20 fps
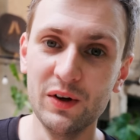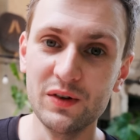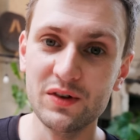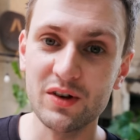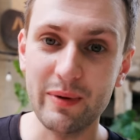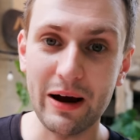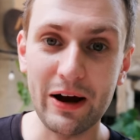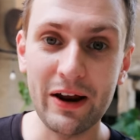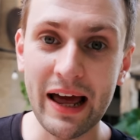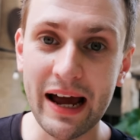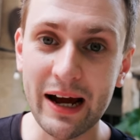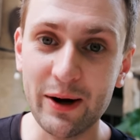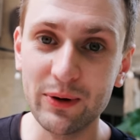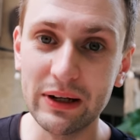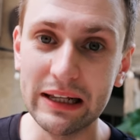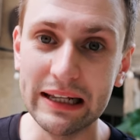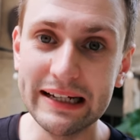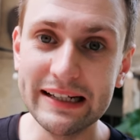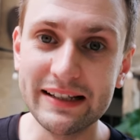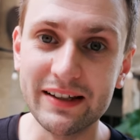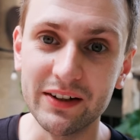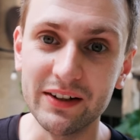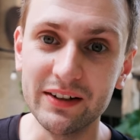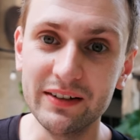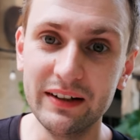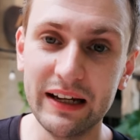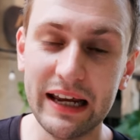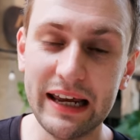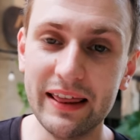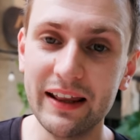So about an hour later,
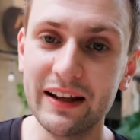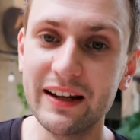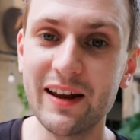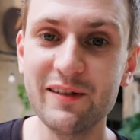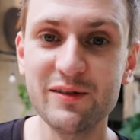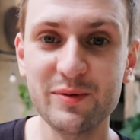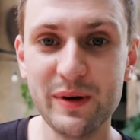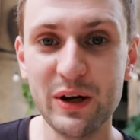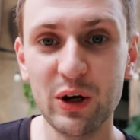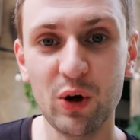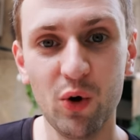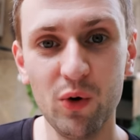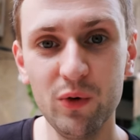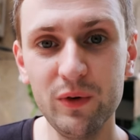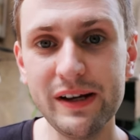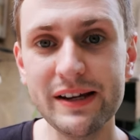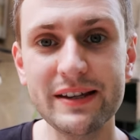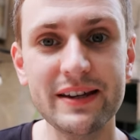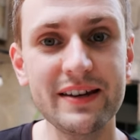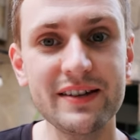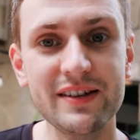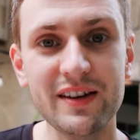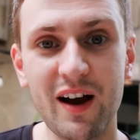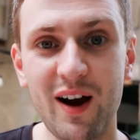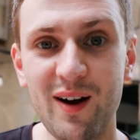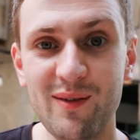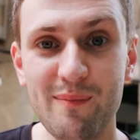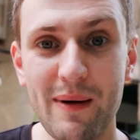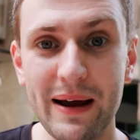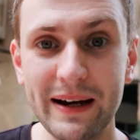he then gives me a call and he says,
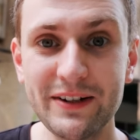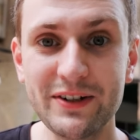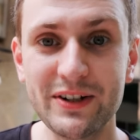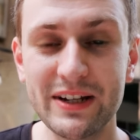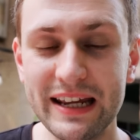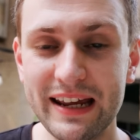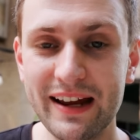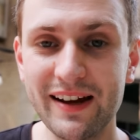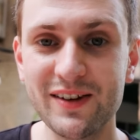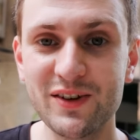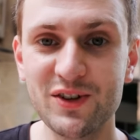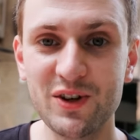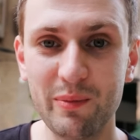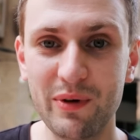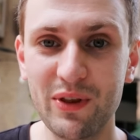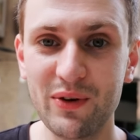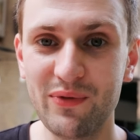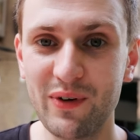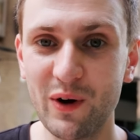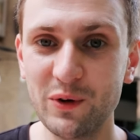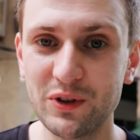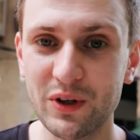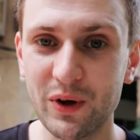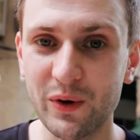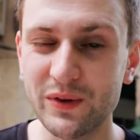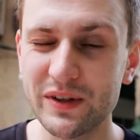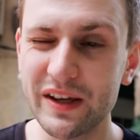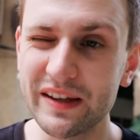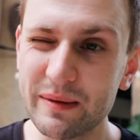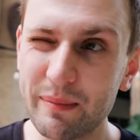I've managed to get some of the
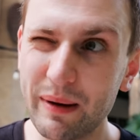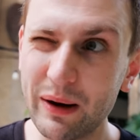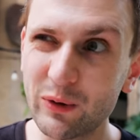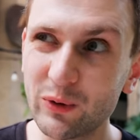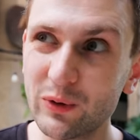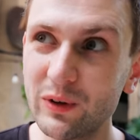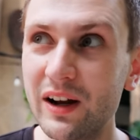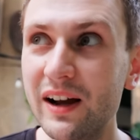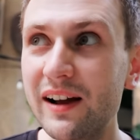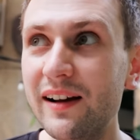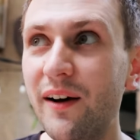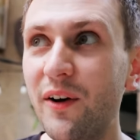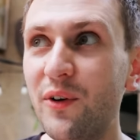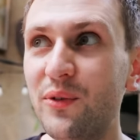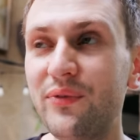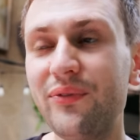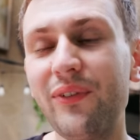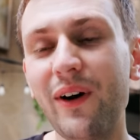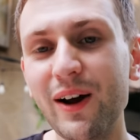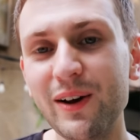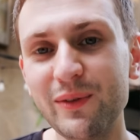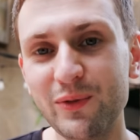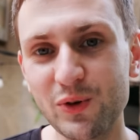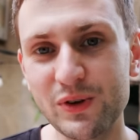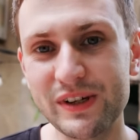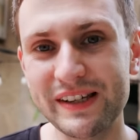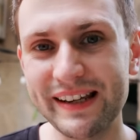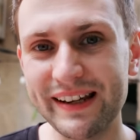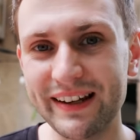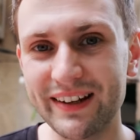photos. There's about five or
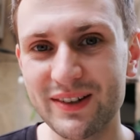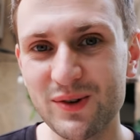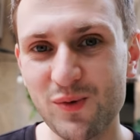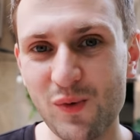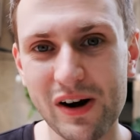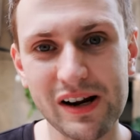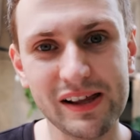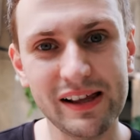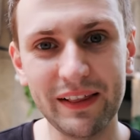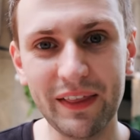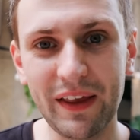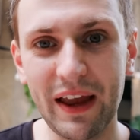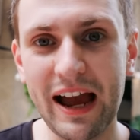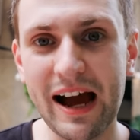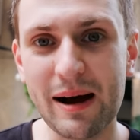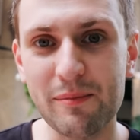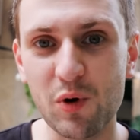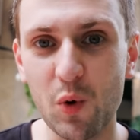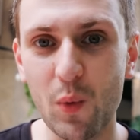six where I think the camera